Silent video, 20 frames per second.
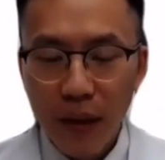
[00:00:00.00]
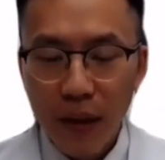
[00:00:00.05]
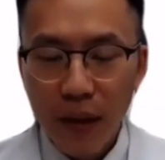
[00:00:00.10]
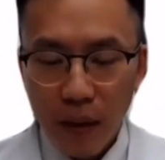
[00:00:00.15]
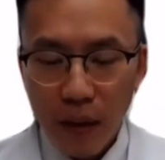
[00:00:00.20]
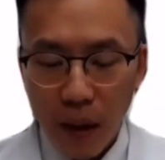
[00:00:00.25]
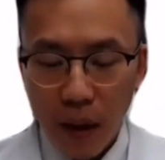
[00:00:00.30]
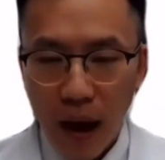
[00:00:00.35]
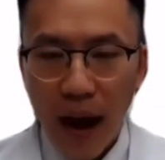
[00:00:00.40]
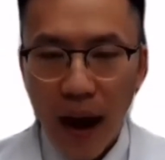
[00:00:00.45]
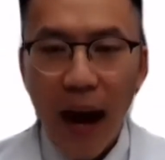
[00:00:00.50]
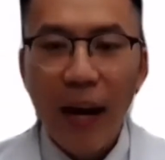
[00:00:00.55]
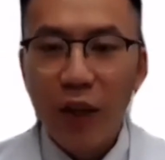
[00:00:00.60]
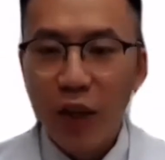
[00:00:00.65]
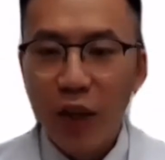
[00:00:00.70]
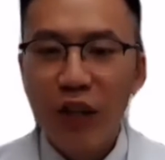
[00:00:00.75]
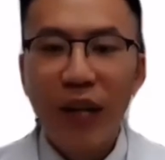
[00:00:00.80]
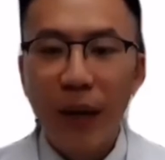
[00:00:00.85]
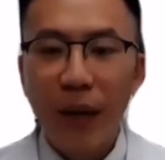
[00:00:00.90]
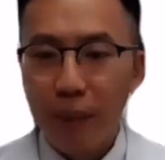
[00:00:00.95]

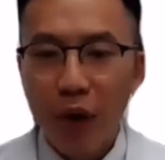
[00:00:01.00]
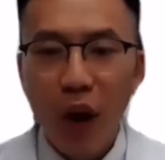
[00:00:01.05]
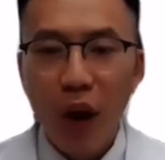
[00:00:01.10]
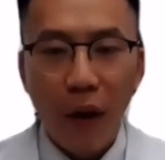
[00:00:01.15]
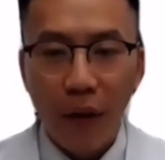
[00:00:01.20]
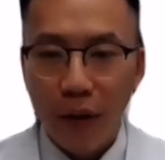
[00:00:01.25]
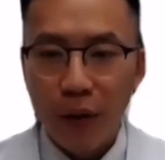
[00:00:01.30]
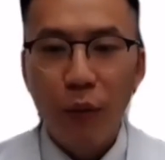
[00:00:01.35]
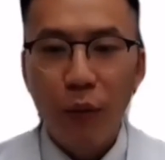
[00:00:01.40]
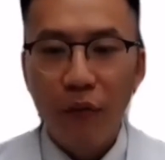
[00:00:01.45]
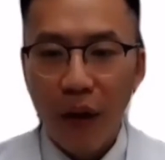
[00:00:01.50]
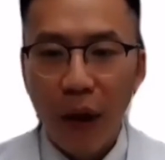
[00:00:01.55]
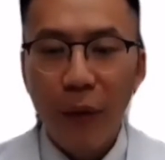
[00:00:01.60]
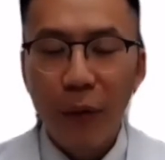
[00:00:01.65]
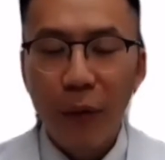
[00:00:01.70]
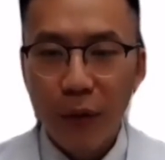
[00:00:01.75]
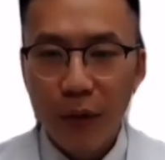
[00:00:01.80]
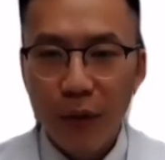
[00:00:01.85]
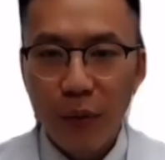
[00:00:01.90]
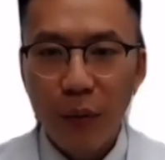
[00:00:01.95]
hygienic products with
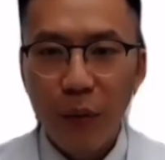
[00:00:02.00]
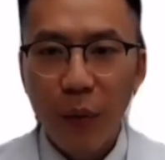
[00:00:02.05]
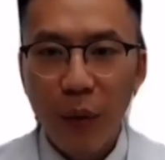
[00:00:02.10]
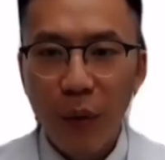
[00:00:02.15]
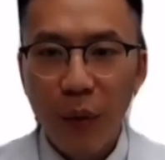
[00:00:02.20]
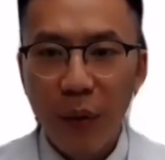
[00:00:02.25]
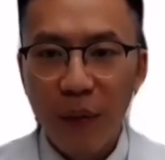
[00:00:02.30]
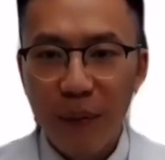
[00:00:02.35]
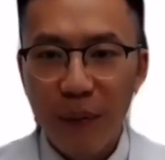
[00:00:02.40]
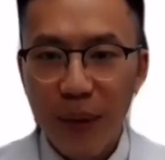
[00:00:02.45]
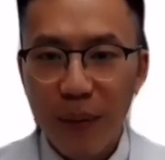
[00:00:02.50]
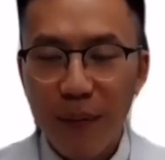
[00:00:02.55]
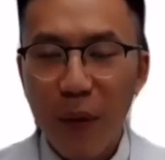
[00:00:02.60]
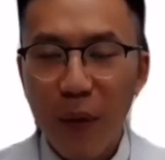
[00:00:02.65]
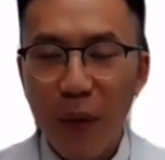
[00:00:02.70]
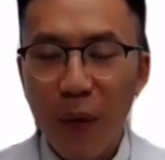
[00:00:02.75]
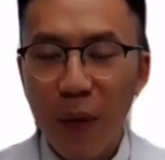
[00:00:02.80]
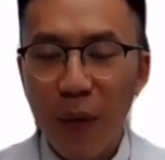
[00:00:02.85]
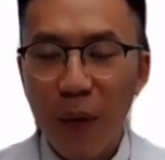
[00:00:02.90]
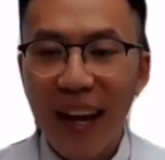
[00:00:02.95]
others will be
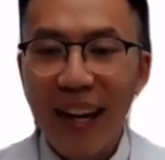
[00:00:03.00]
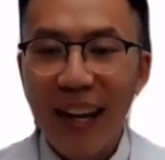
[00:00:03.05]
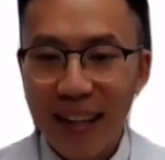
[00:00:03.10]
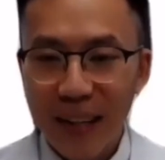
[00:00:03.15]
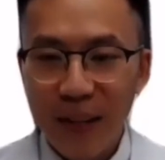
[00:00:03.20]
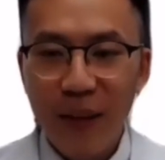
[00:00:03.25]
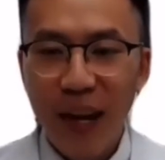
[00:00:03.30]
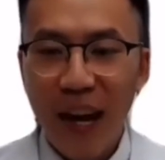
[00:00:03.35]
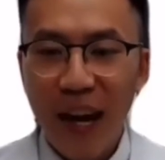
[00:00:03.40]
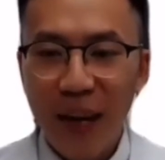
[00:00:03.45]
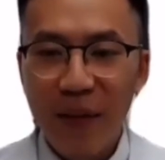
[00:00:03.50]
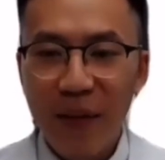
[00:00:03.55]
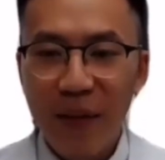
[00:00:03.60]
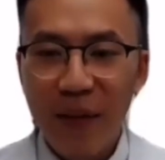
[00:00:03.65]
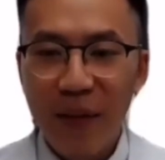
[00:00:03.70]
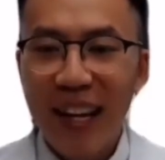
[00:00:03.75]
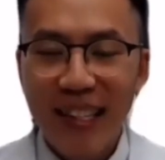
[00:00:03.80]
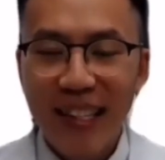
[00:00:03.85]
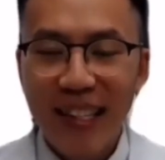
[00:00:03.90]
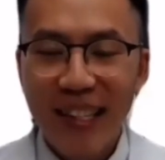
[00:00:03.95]
more likely to get it.
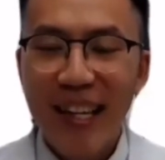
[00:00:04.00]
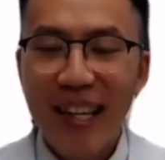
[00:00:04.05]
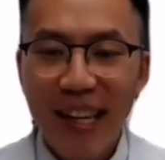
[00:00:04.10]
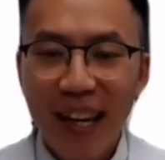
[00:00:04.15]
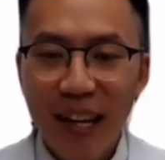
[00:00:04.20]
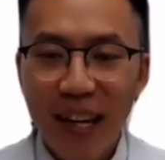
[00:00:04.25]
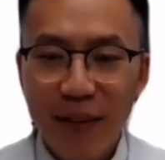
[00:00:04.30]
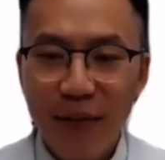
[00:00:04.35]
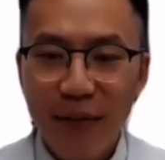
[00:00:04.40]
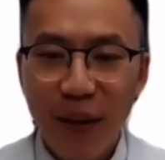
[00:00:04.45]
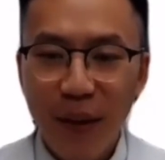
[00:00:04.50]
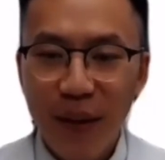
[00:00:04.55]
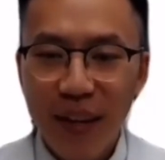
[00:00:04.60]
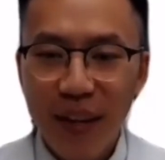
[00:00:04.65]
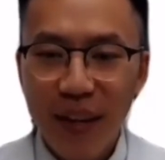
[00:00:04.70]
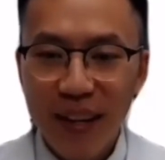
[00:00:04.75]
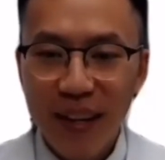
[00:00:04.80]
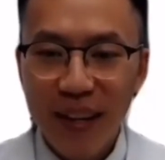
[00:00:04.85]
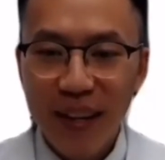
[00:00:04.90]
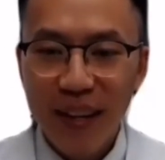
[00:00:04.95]
But as I said, it's
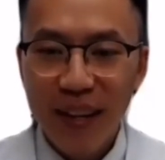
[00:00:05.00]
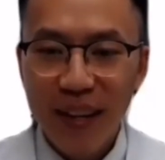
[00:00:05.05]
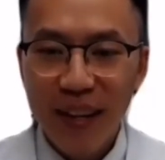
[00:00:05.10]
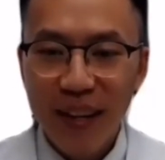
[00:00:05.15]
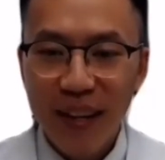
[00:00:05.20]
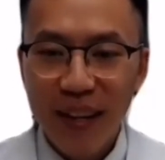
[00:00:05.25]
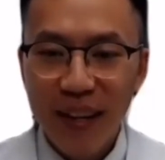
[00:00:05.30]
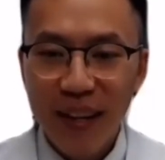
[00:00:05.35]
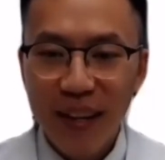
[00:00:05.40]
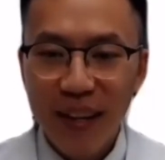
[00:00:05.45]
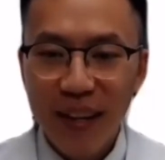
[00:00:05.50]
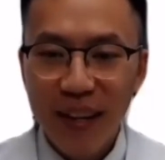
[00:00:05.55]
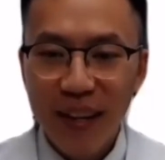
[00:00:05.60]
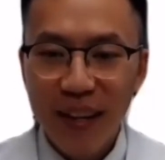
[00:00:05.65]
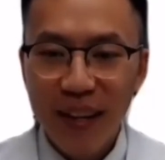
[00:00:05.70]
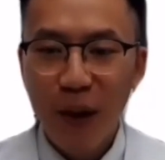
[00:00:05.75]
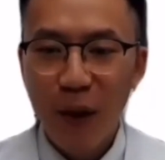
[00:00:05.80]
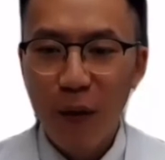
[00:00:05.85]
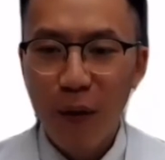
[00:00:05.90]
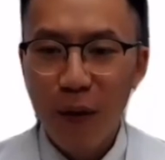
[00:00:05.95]
very contagious
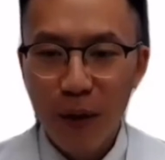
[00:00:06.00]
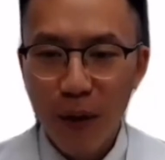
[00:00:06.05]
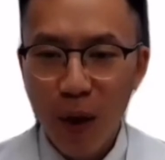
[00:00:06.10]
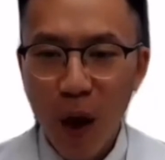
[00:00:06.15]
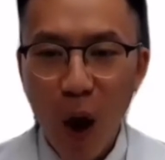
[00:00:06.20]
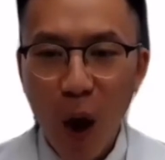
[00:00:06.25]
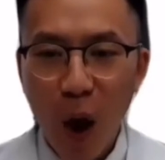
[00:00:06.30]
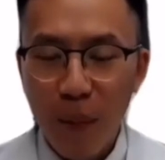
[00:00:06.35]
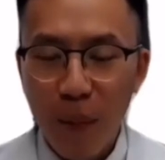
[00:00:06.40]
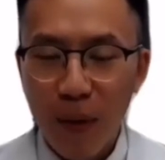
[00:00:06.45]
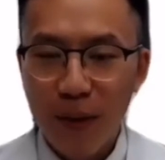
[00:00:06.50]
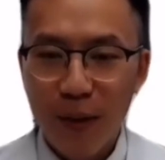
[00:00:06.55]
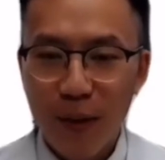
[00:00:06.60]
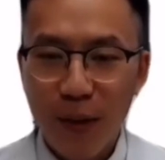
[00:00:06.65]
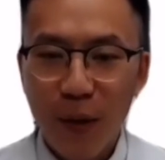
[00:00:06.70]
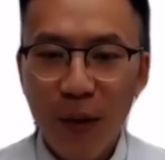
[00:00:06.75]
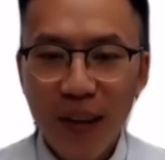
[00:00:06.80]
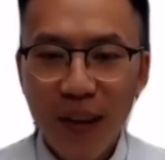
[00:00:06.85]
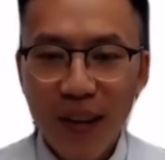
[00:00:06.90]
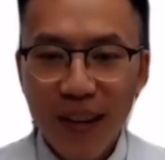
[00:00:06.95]
and very common.
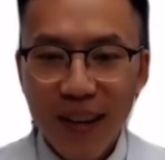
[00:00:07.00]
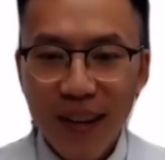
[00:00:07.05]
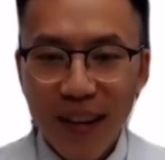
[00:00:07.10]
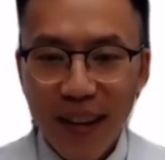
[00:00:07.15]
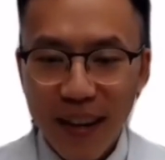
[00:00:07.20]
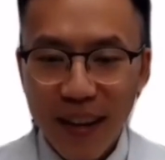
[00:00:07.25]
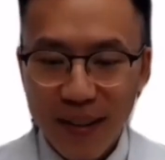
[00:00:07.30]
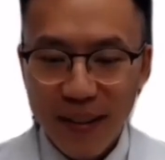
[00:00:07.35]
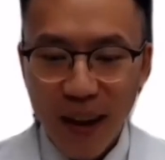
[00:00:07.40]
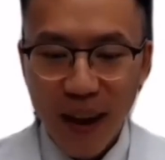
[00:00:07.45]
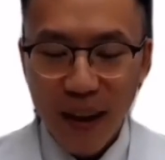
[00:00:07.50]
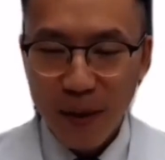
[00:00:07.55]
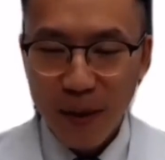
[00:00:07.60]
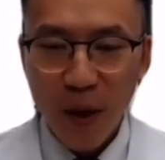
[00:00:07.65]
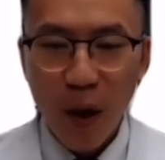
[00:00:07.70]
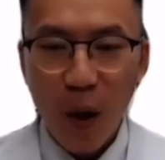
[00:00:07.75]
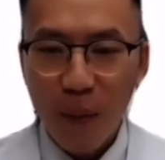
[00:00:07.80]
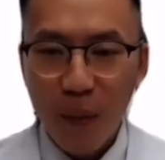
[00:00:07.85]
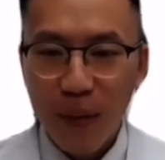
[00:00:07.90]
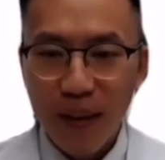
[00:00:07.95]
So it's as
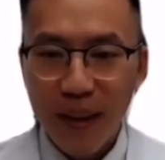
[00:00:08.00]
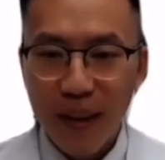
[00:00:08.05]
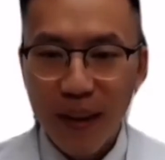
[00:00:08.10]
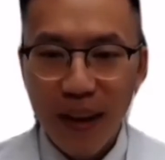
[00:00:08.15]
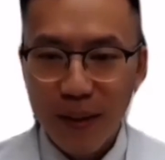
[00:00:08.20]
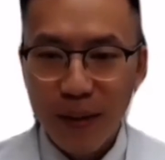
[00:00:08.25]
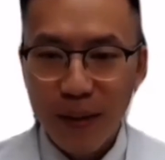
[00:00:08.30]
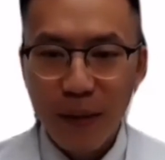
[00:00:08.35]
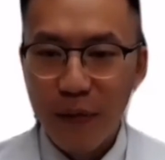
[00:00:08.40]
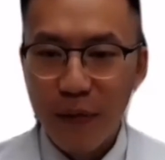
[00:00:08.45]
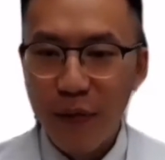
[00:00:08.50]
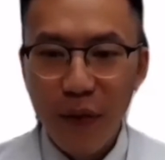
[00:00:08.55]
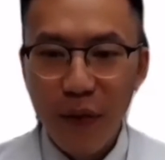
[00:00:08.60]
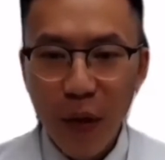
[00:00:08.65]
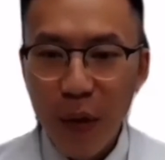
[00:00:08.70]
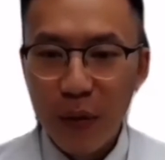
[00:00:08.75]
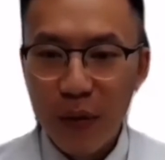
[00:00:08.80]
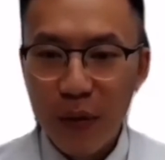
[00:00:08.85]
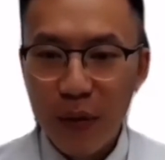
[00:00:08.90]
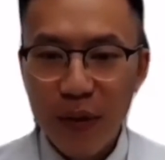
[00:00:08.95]
common as the
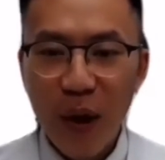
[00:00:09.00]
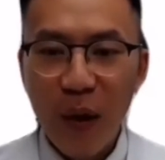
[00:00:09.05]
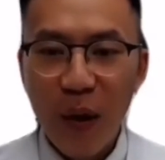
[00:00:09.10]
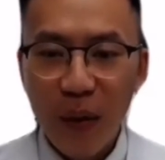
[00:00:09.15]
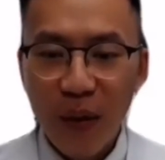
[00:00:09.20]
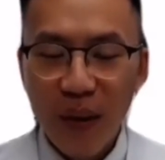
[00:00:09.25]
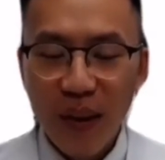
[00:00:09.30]
flu. So